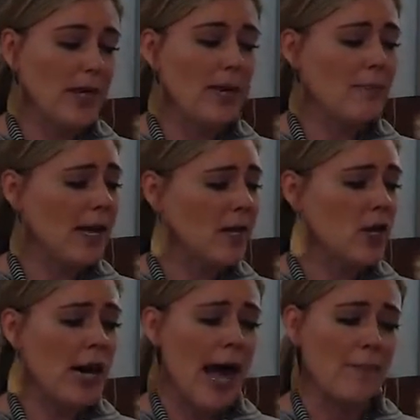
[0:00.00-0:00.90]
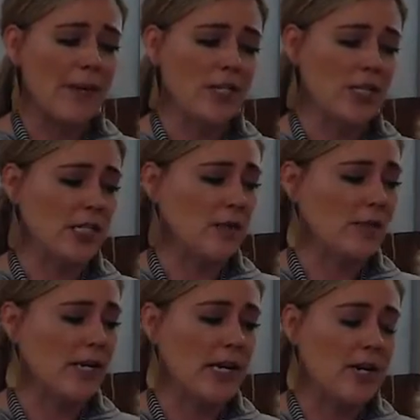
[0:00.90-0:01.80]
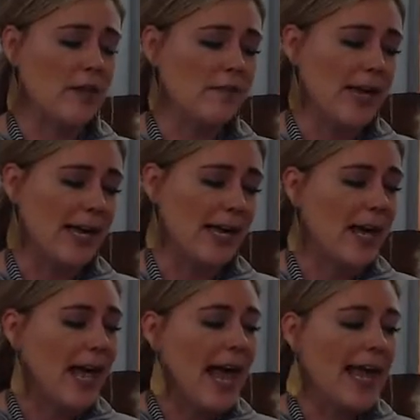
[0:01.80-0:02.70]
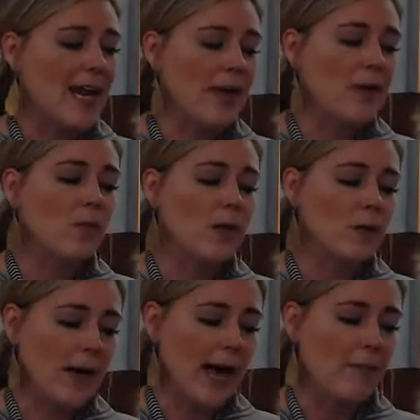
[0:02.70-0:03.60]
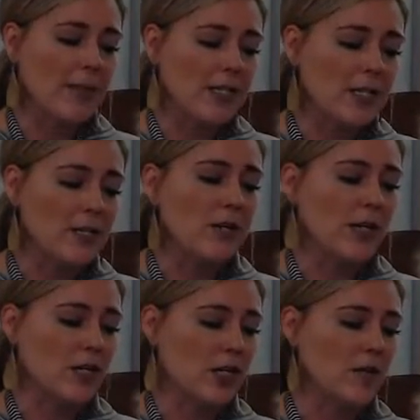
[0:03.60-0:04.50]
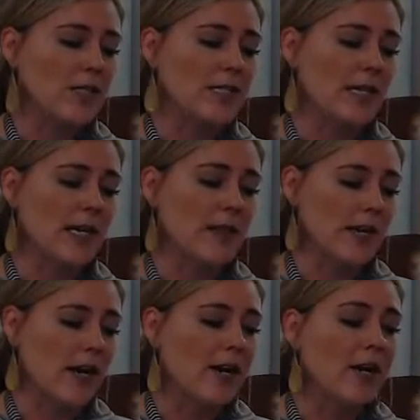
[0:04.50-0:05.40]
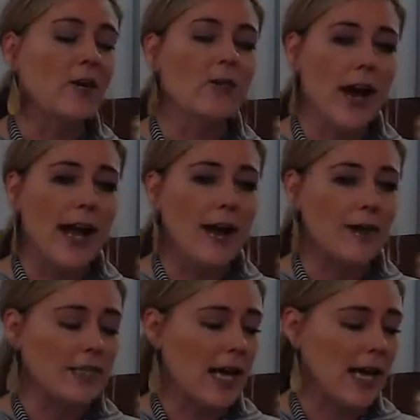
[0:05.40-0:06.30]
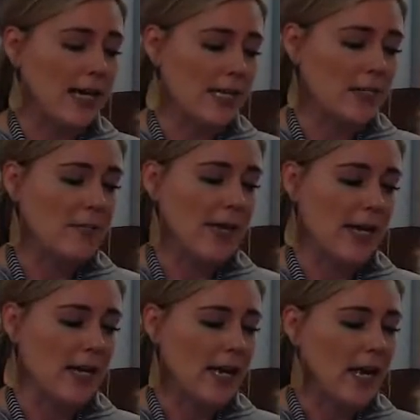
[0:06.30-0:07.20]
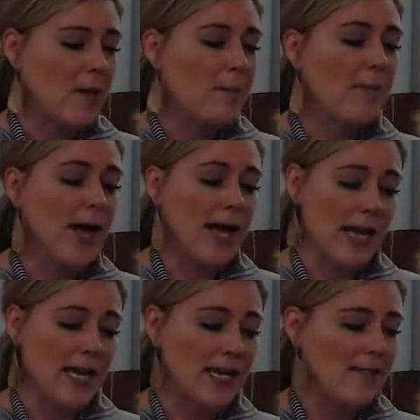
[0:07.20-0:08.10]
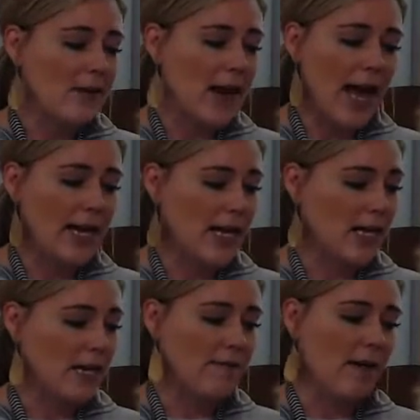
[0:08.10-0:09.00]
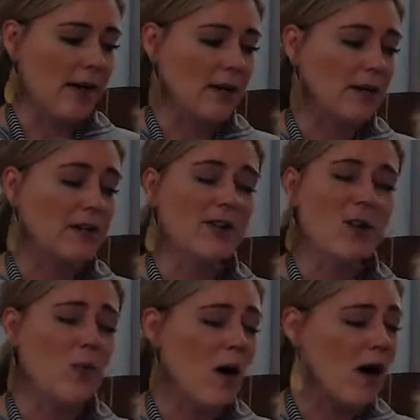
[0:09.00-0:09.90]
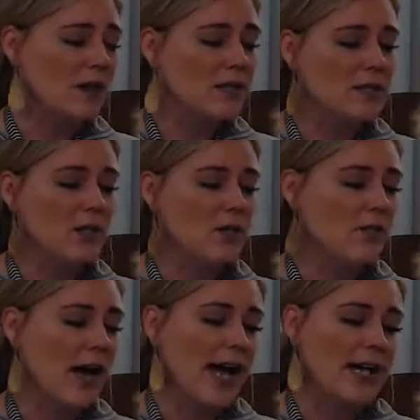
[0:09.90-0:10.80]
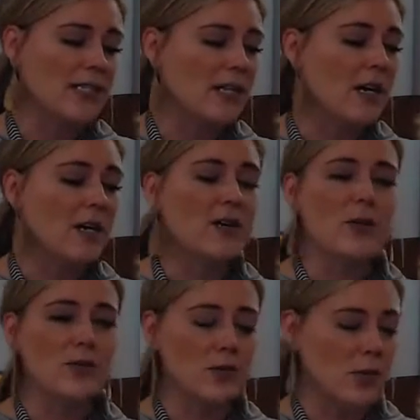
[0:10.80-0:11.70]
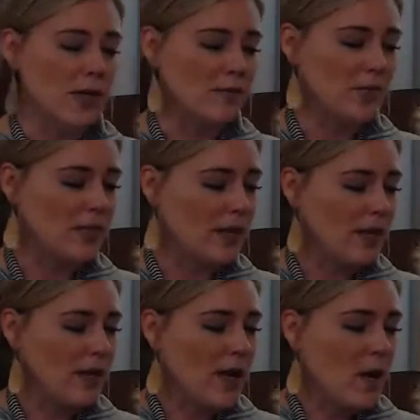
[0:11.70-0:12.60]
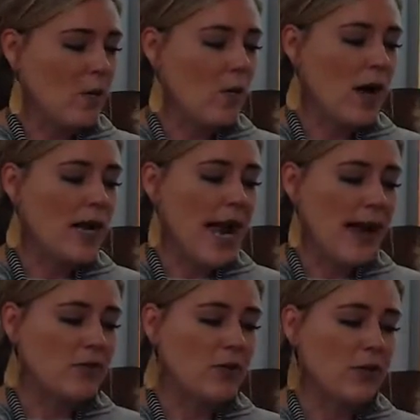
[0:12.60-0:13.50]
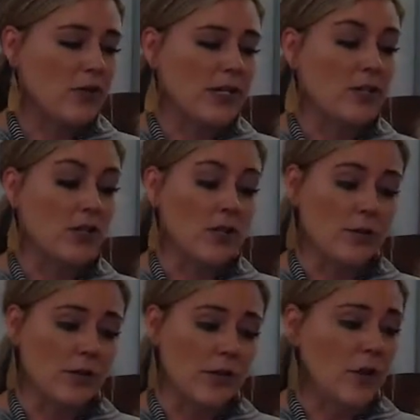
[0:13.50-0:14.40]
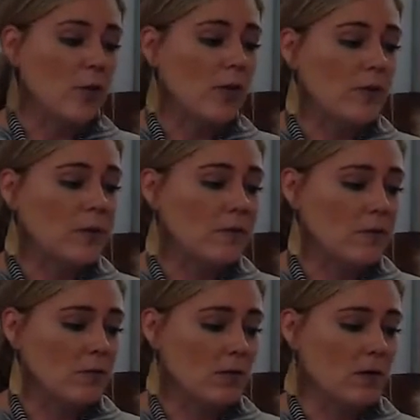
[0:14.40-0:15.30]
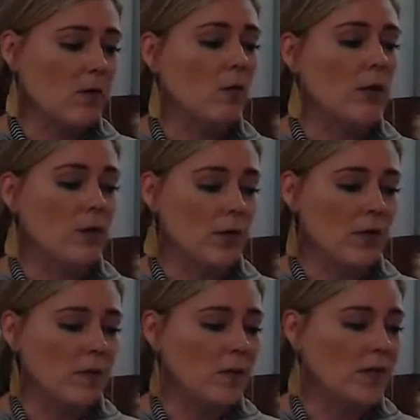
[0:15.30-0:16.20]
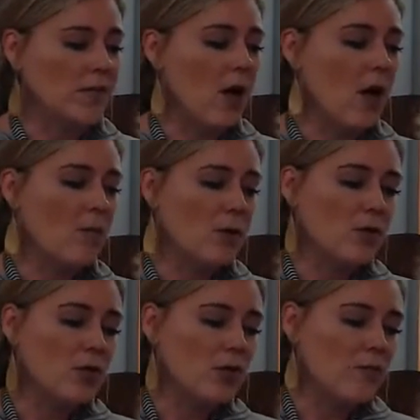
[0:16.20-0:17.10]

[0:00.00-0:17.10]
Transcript: It made her happy just to be near the pig, and it made Wilbur happy to know that she was sitting there, right outside his pen. But he never had any fun. No walks, no rides, no swims. One afternoon in June, when Wilbur was almost 2